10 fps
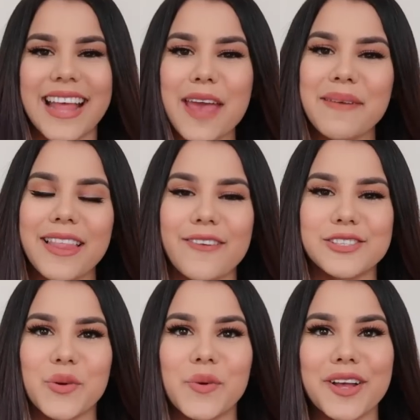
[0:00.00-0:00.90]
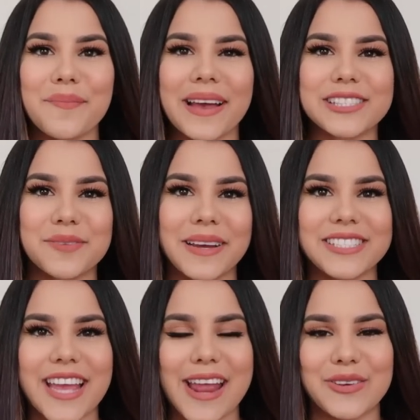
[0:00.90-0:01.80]
Hey my loves, welcome back to my
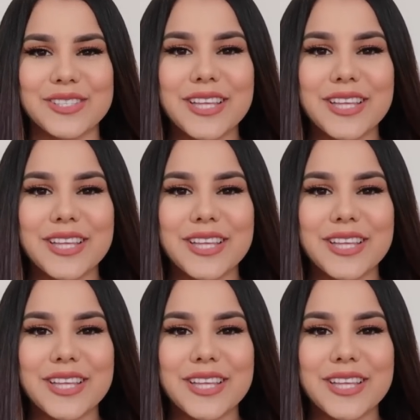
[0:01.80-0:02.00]
channel.